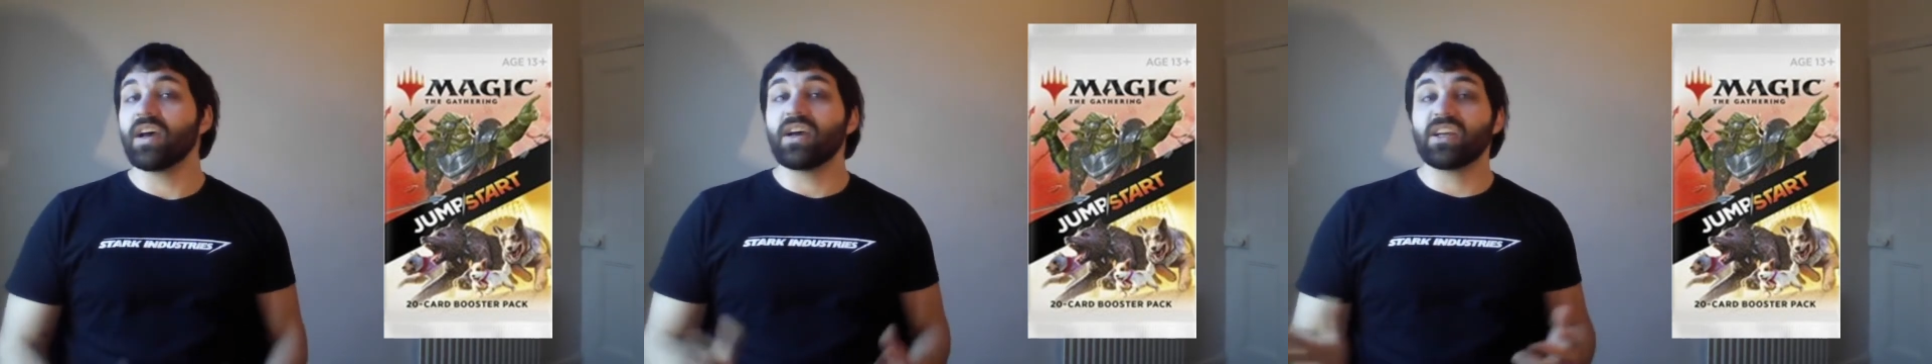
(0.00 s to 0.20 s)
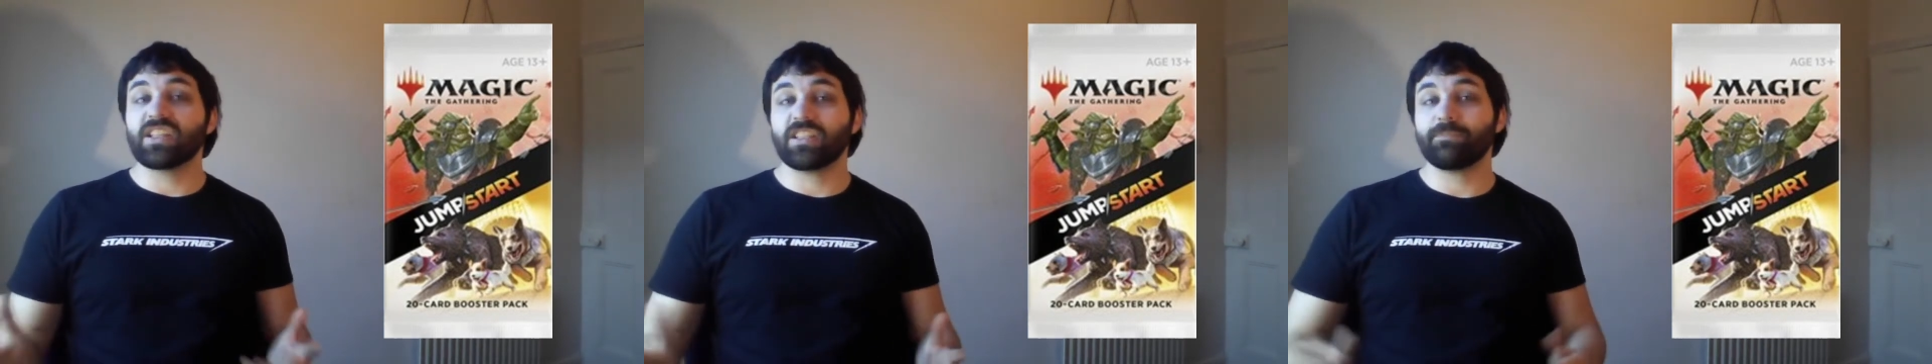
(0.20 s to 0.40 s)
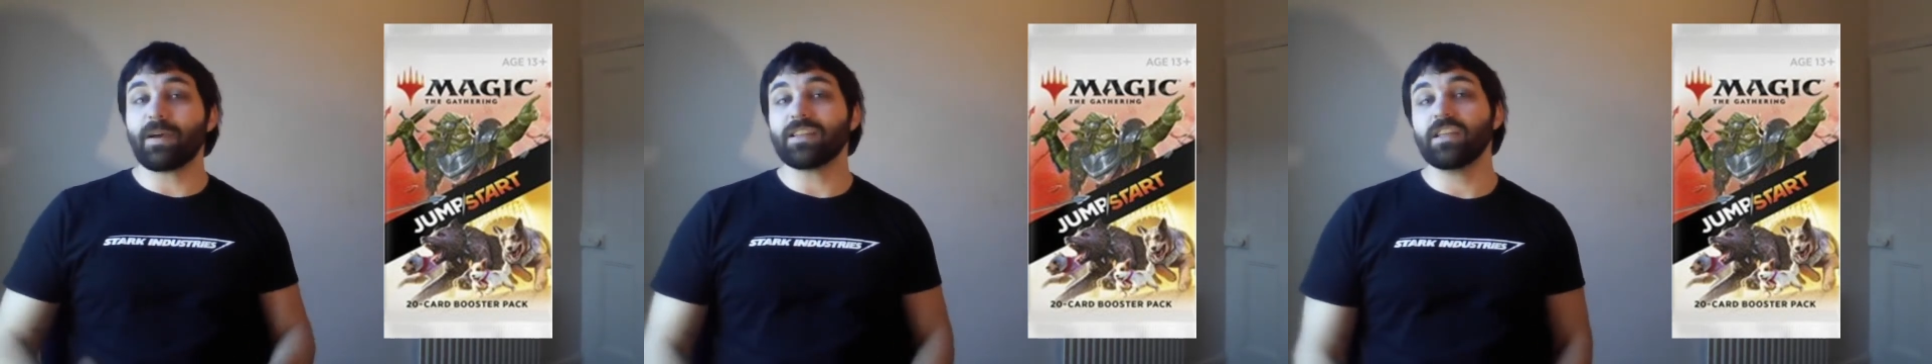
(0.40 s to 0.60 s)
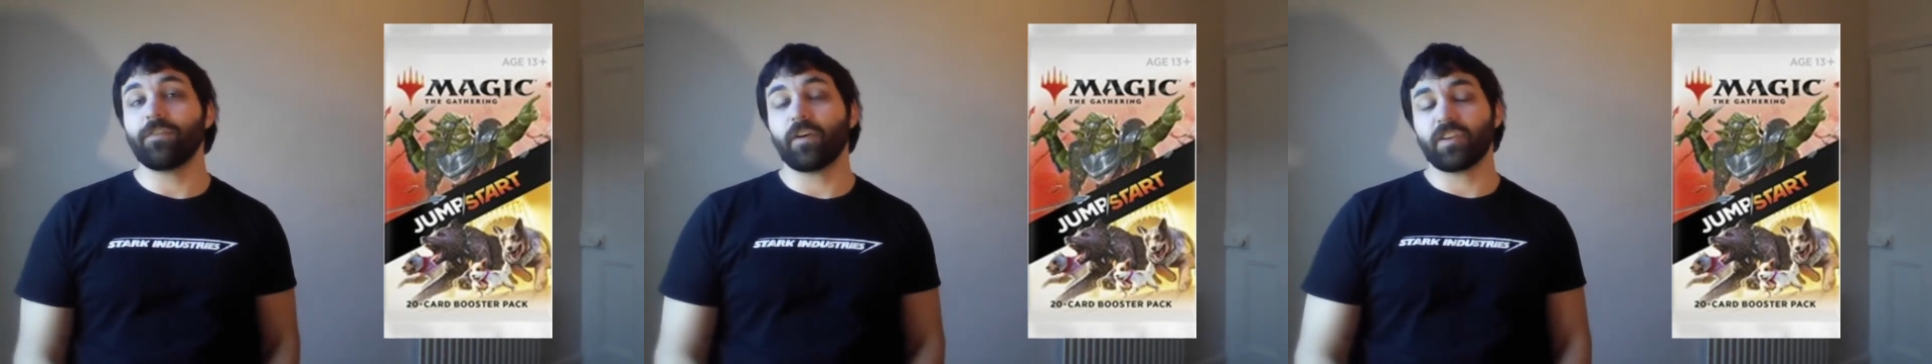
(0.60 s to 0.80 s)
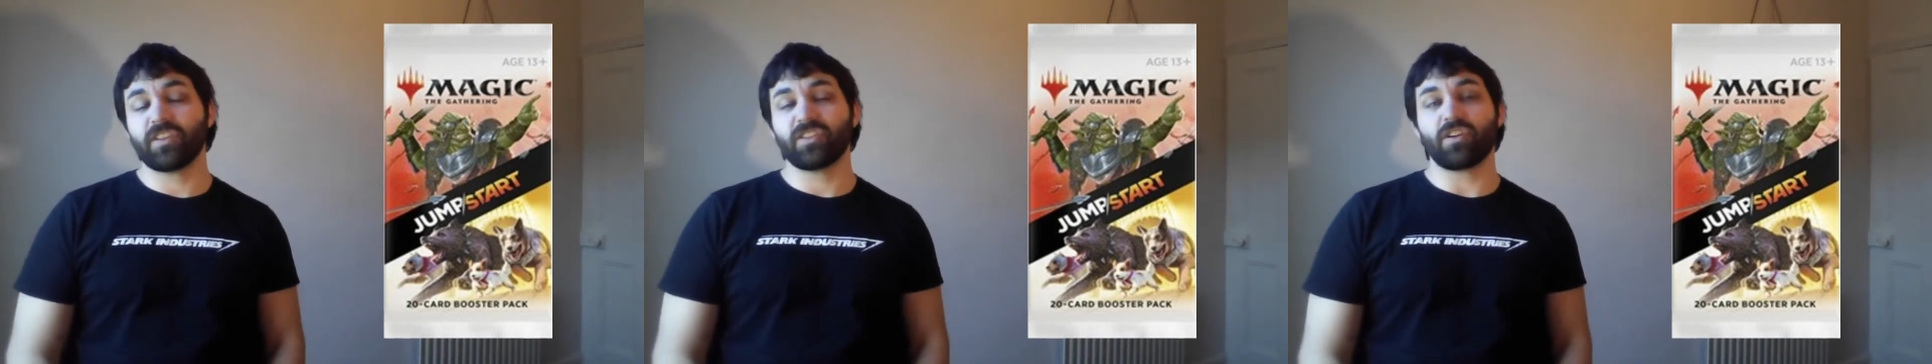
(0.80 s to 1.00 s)
especially for
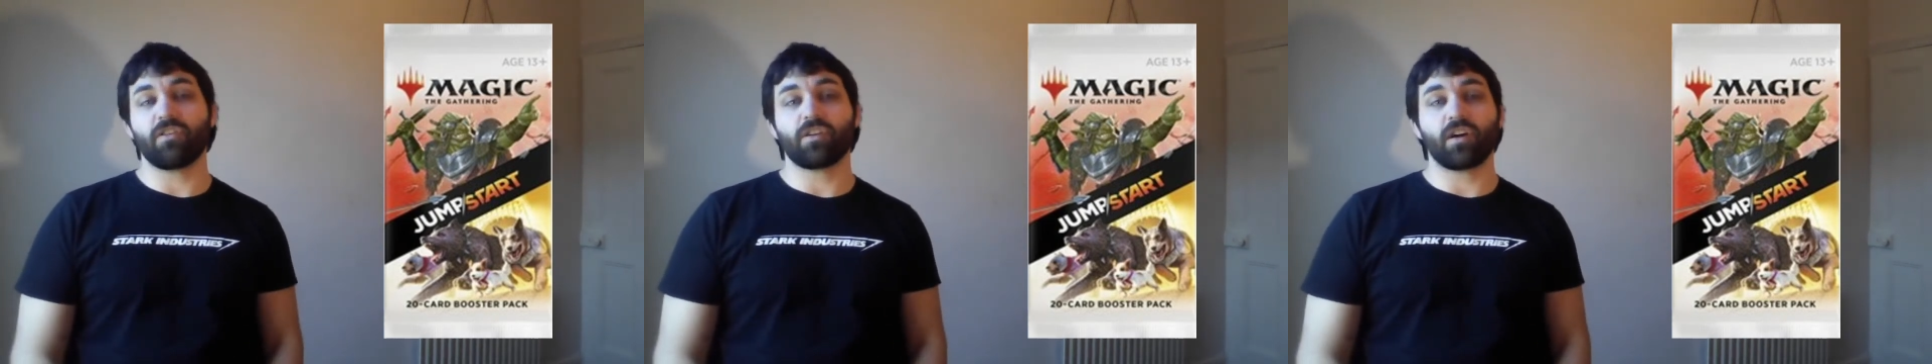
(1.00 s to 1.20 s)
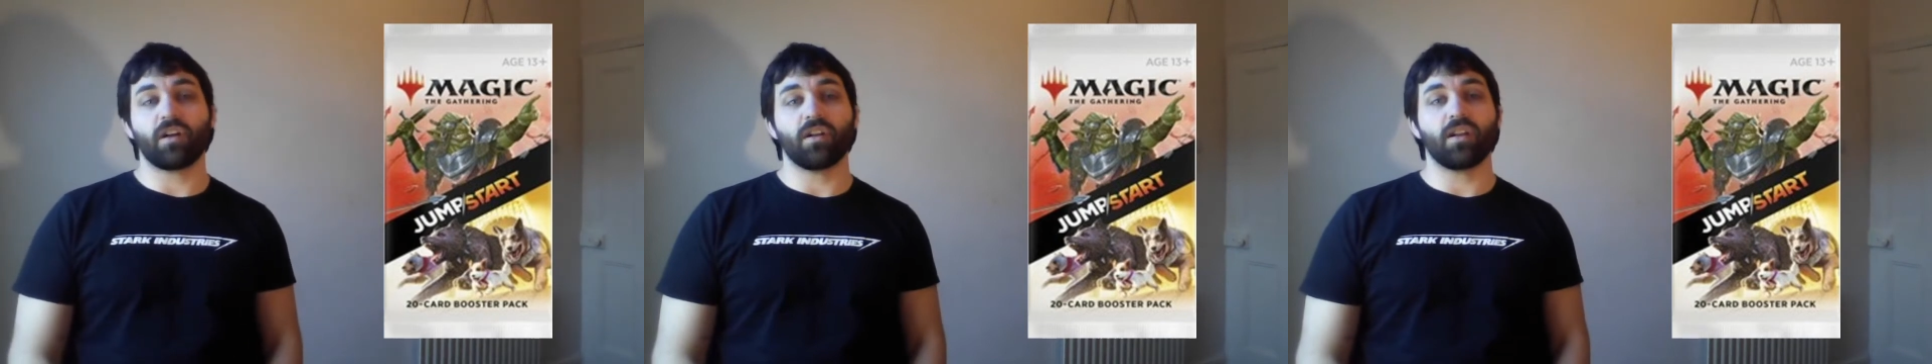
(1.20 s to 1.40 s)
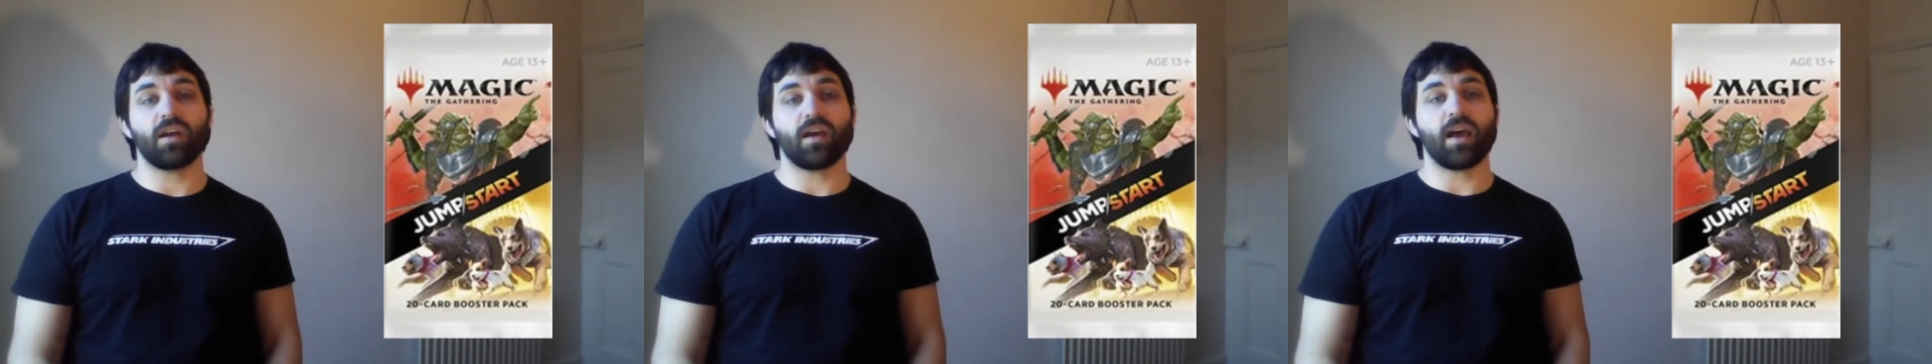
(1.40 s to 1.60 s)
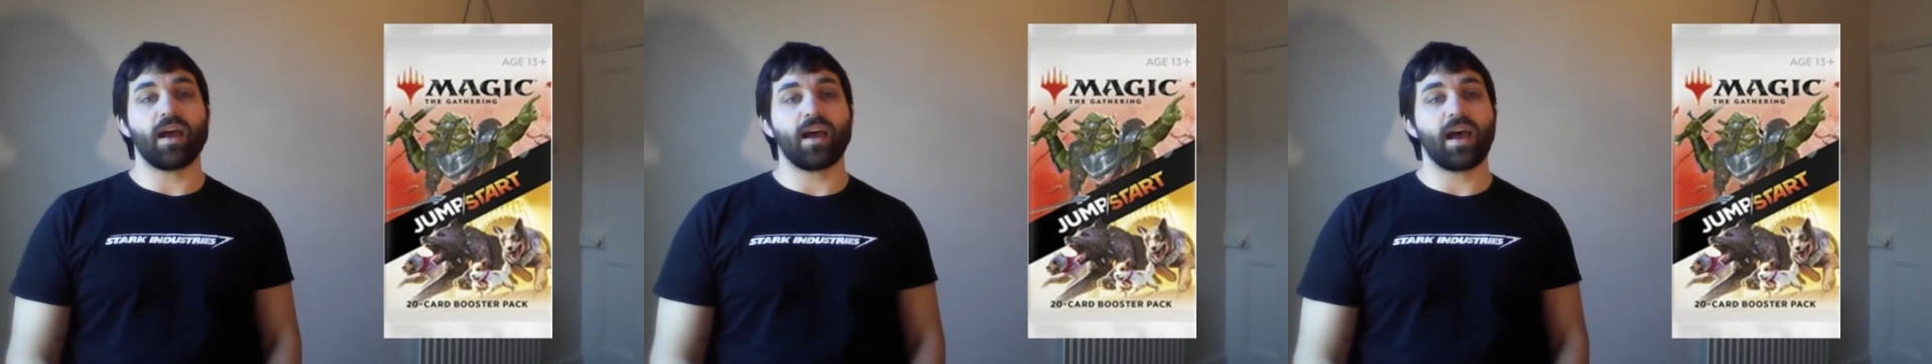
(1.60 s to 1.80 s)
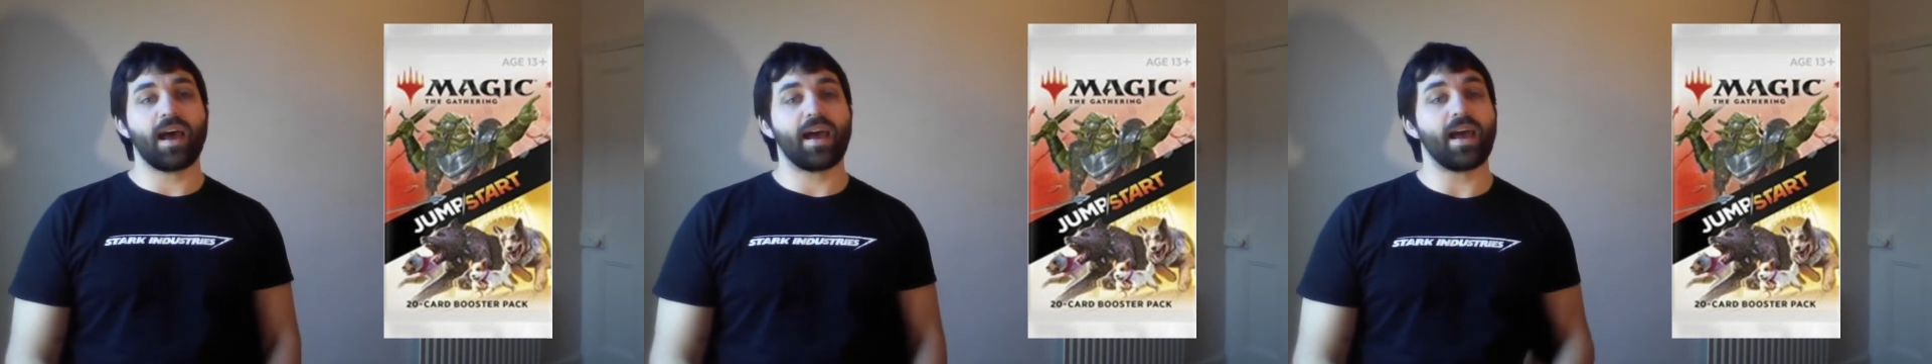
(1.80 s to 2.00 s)
Historic on
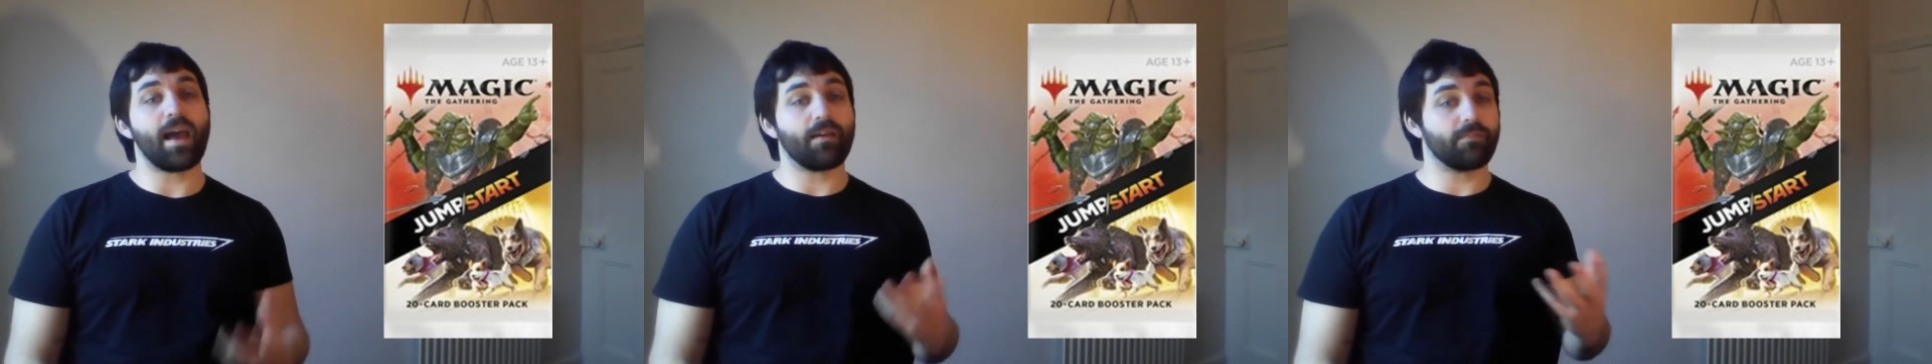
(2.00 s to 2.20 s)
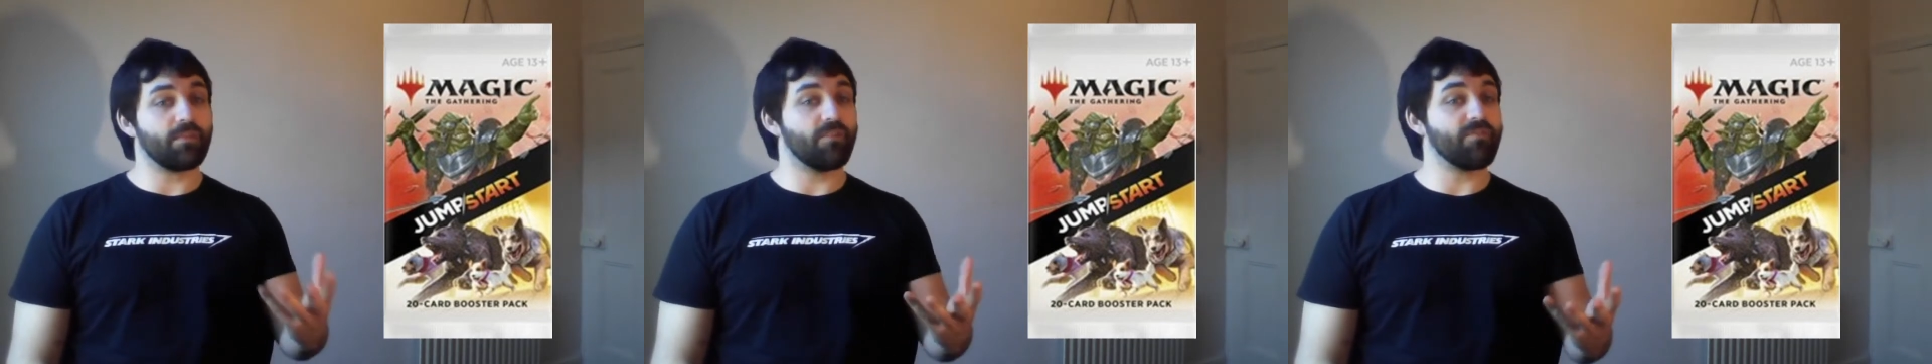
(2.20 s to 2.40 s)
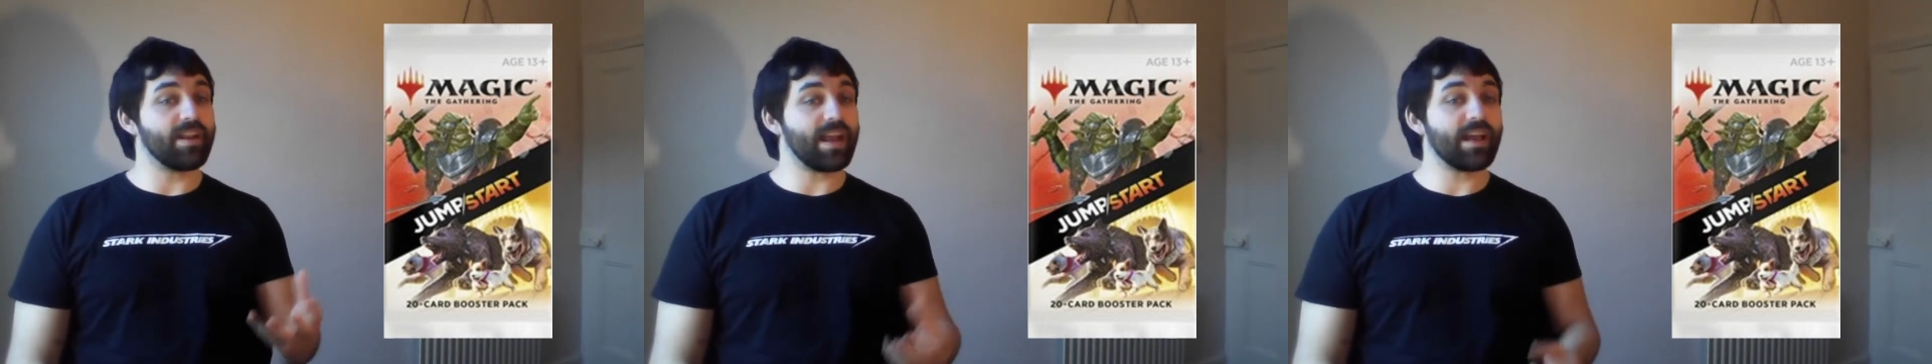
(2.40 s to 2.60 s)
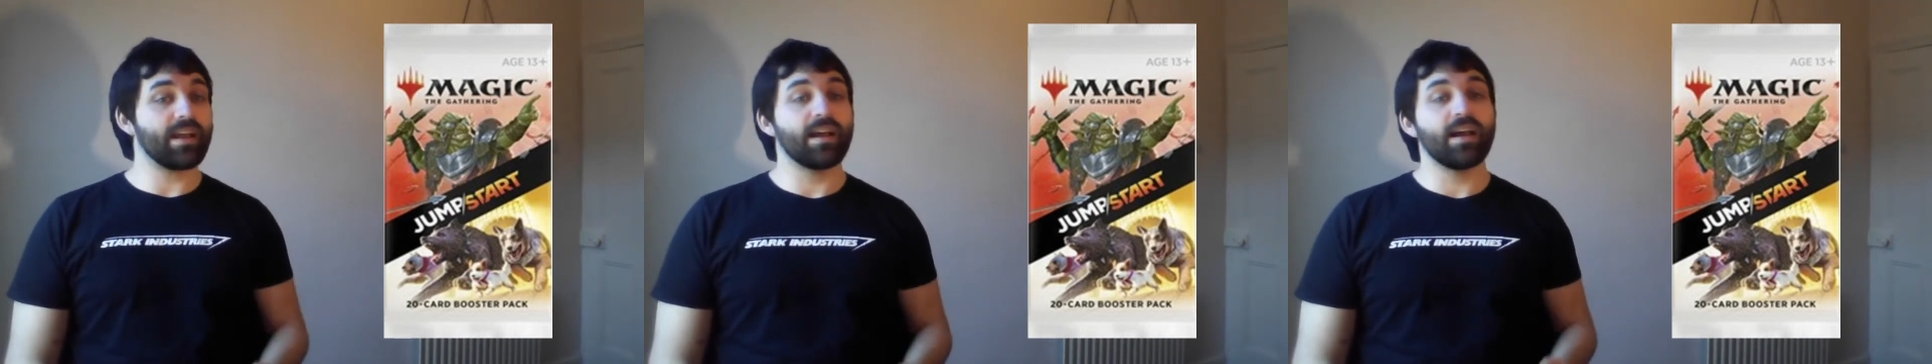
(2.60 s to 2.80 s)
Arena,